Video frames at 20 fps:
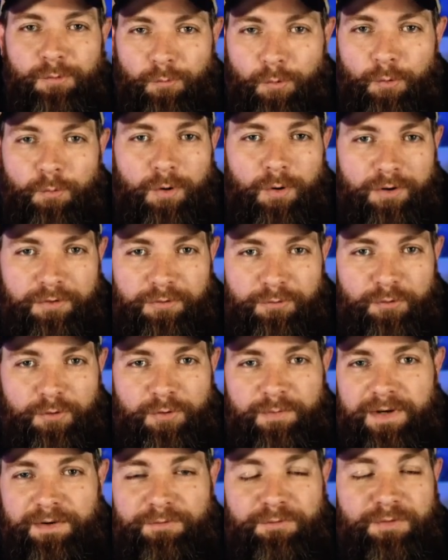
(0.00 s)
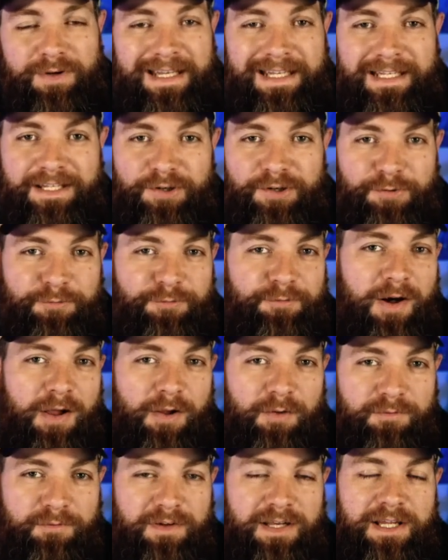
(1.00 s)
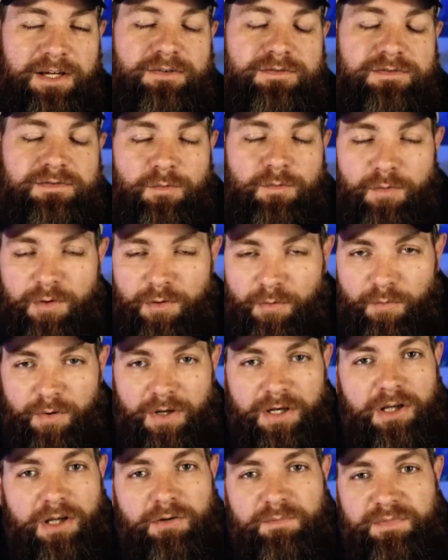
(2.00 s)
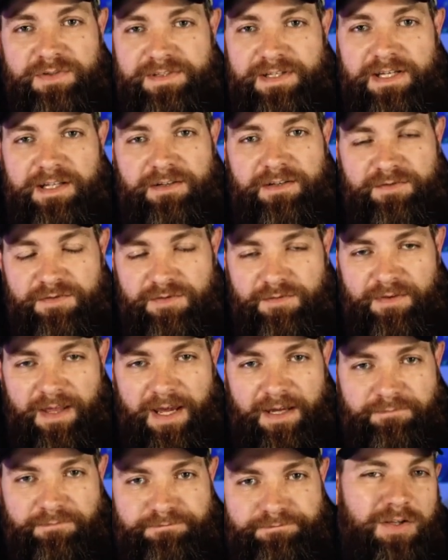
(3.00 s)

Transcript: We'll work through them. And if we need to do follow-up videos, we will 100% do that.